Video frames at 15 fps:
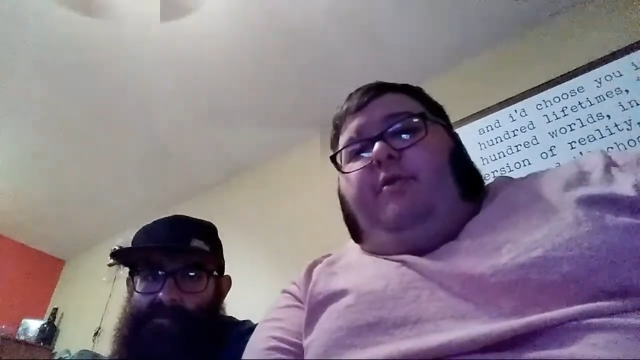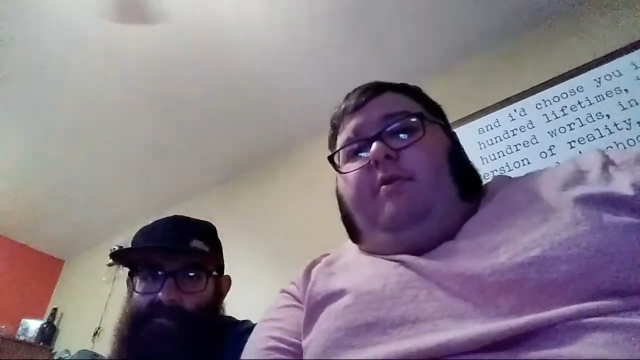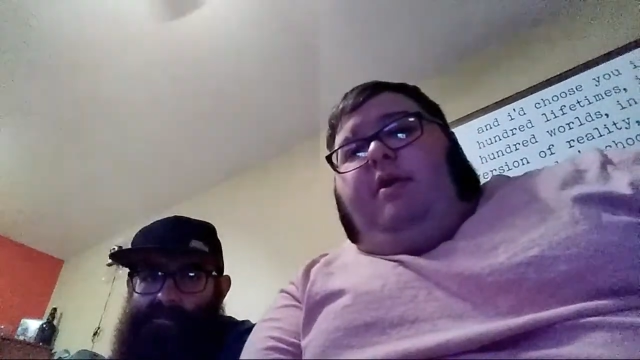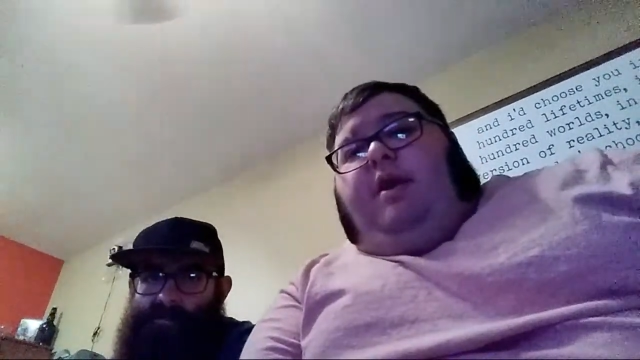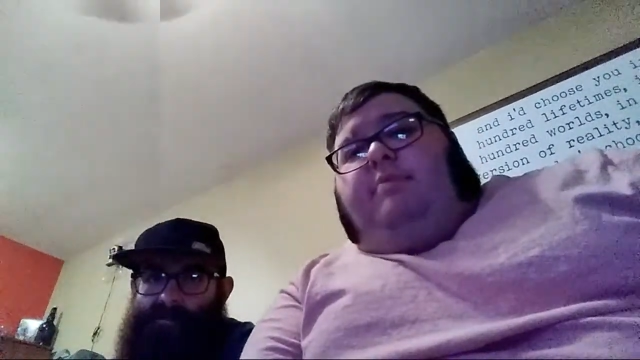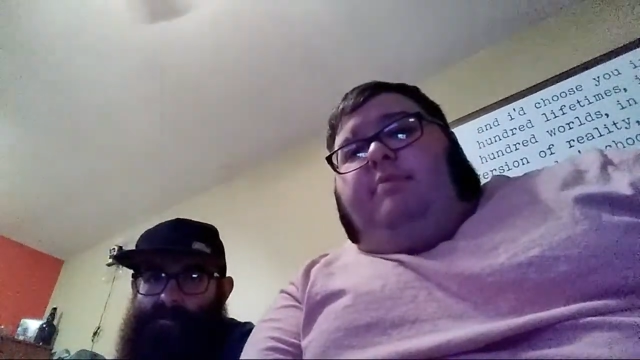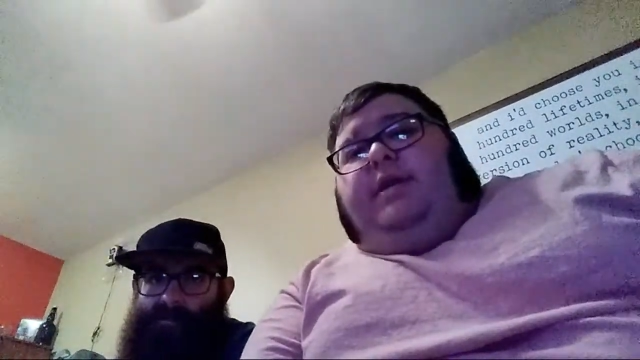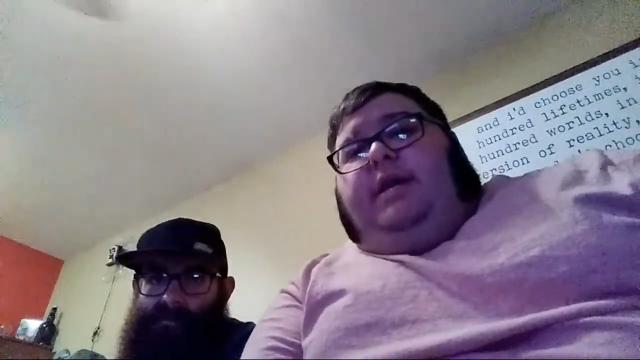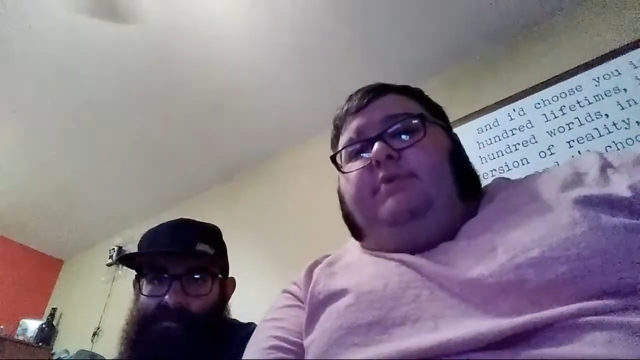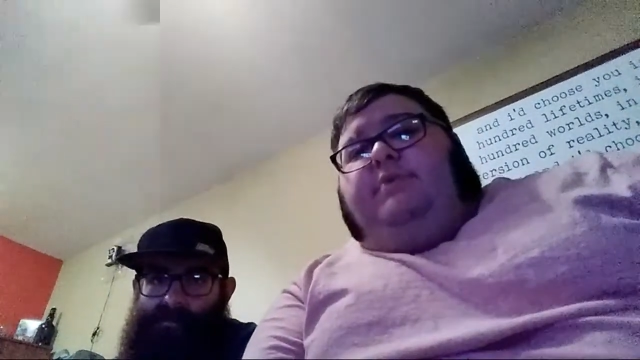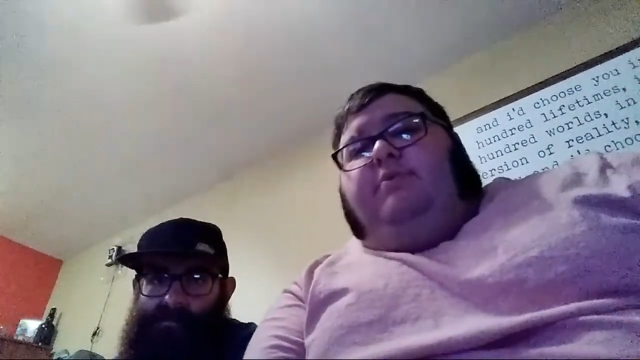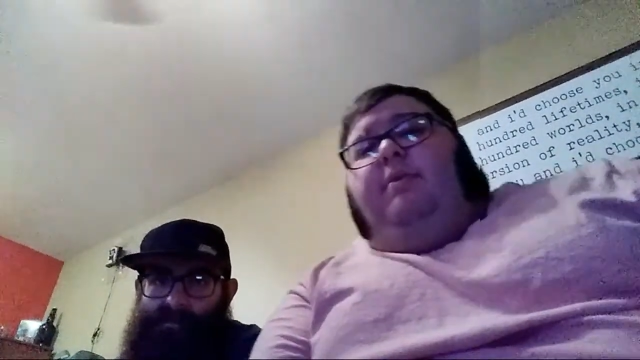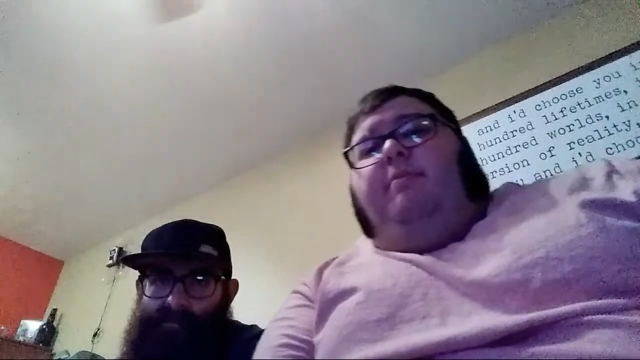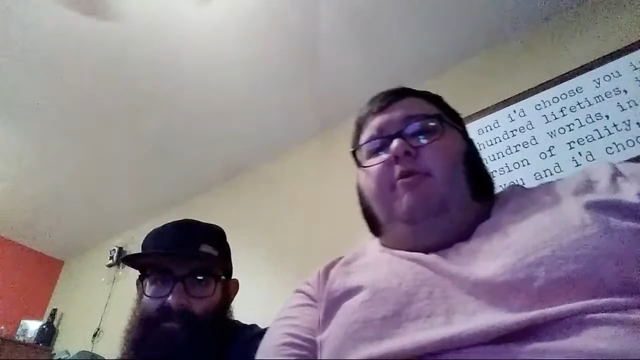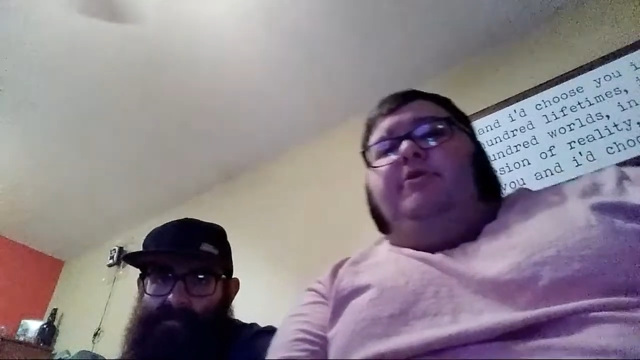objects?
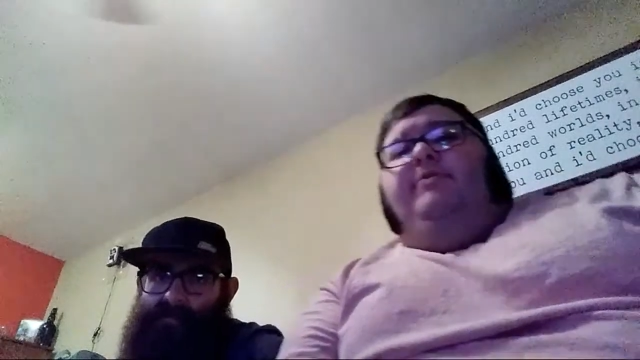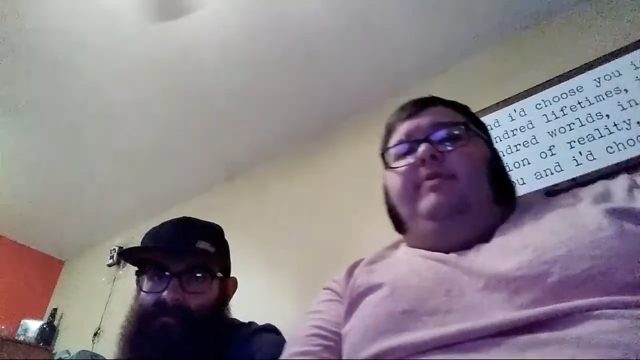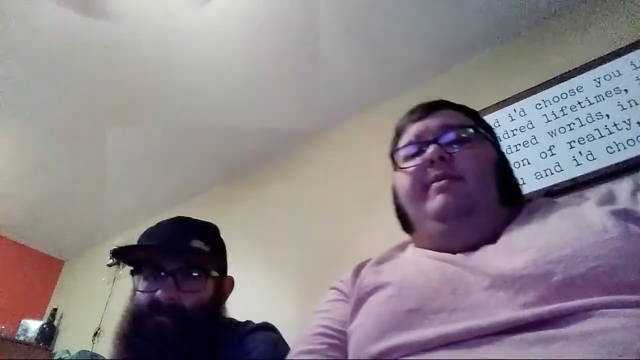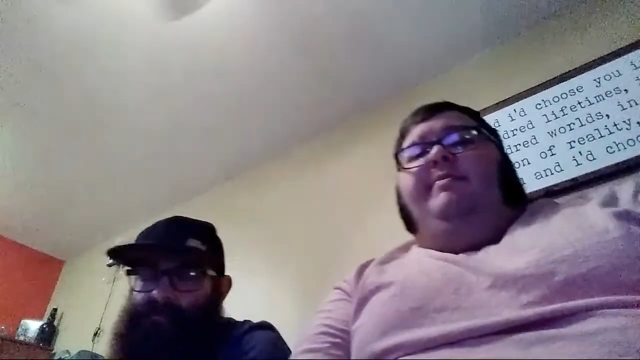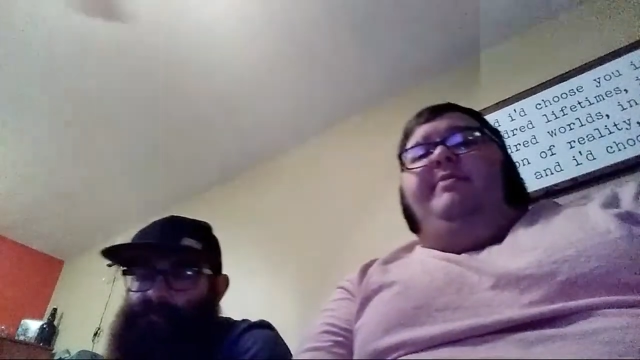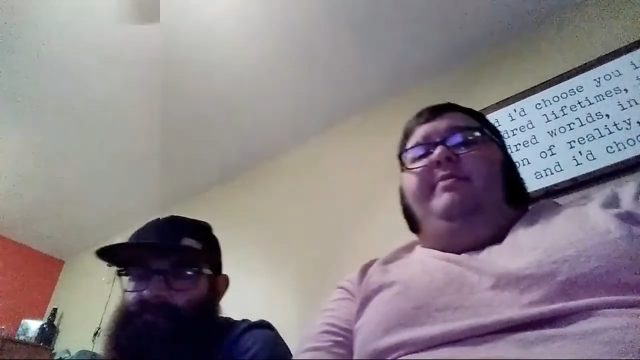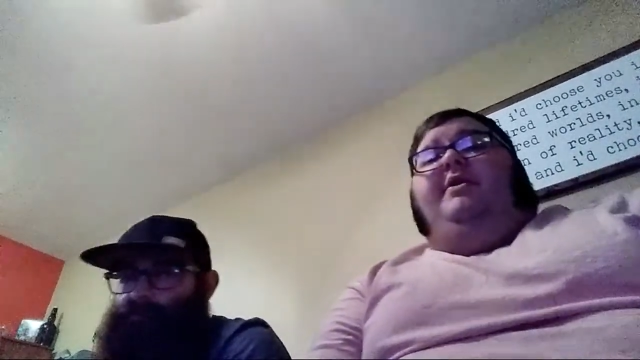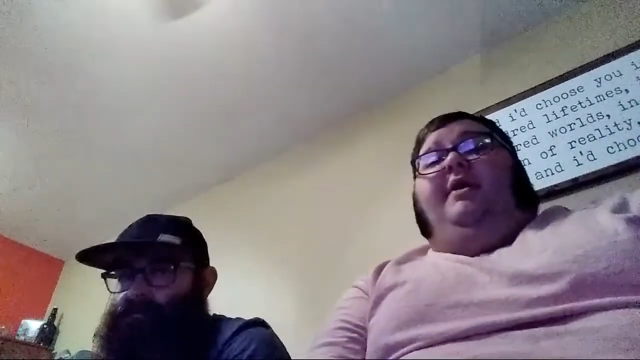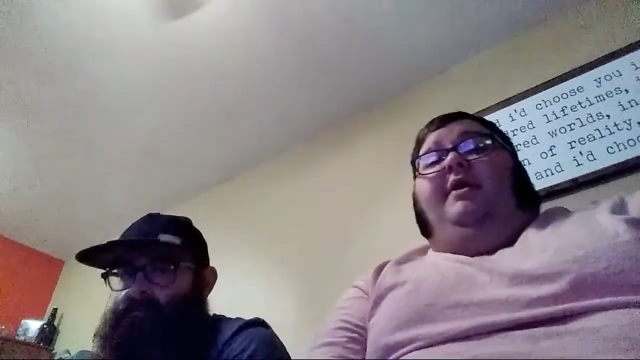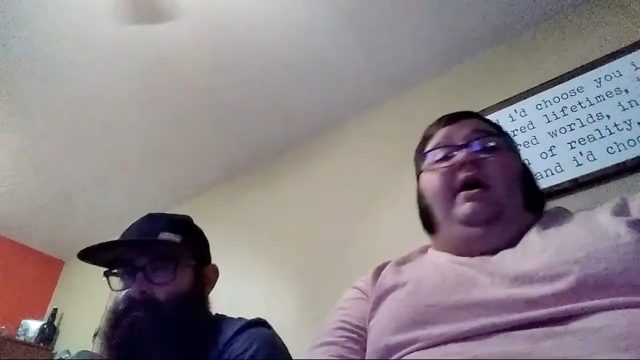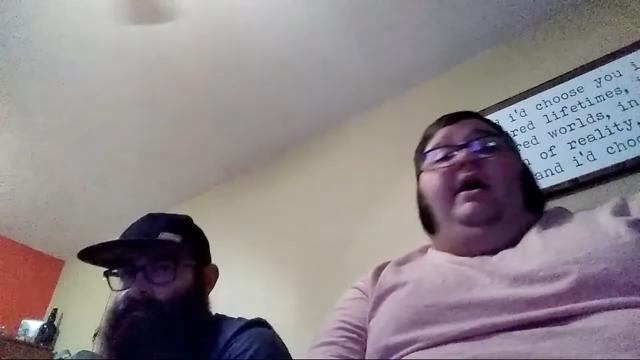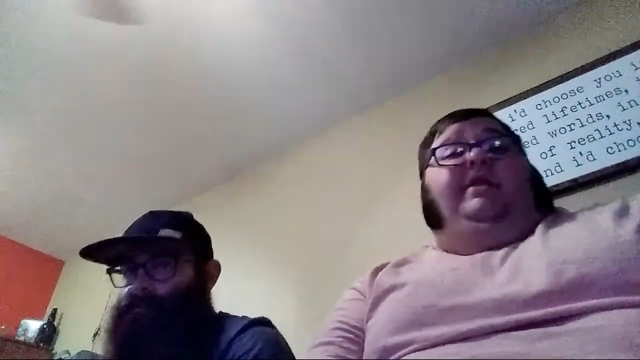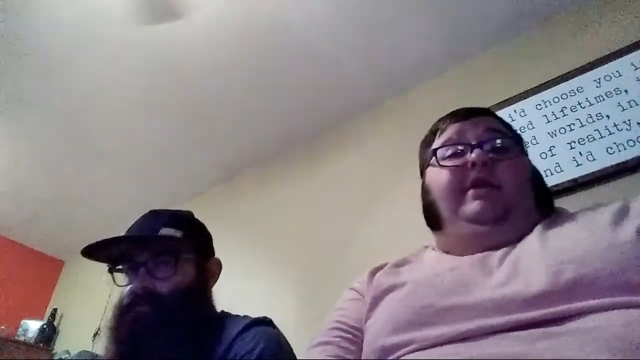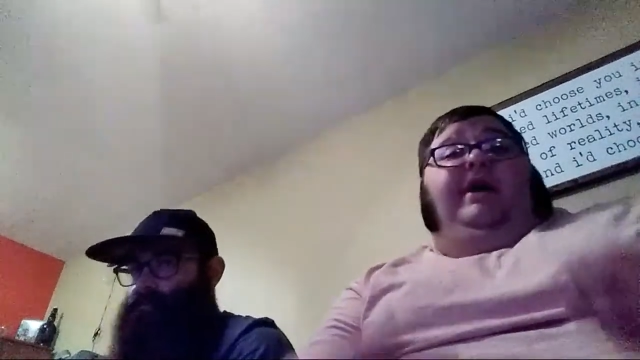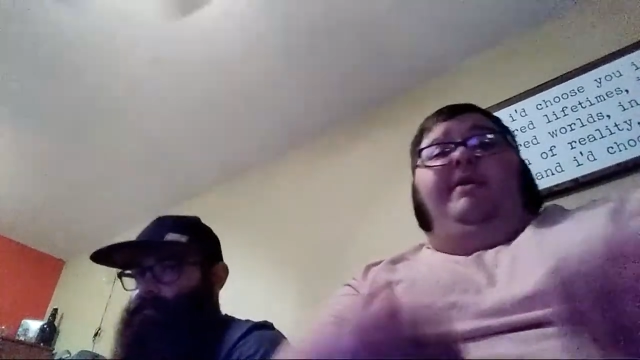Well, Marshall, I
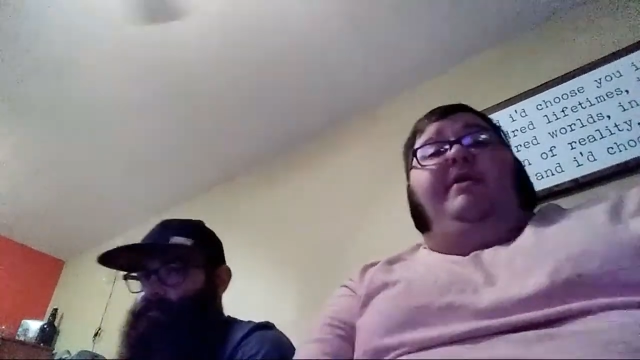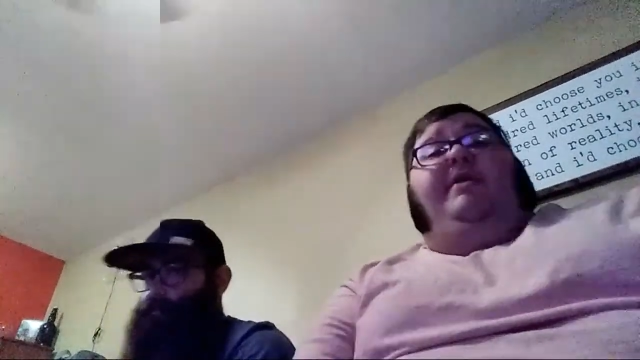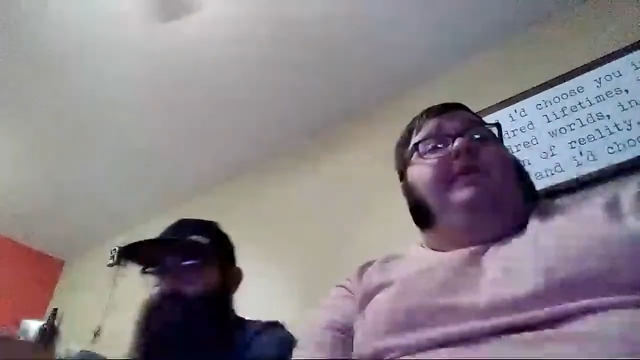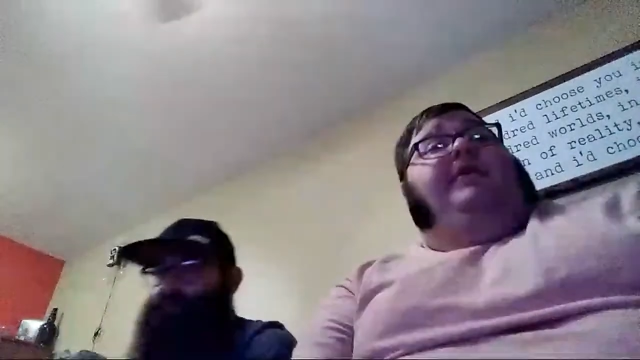lied about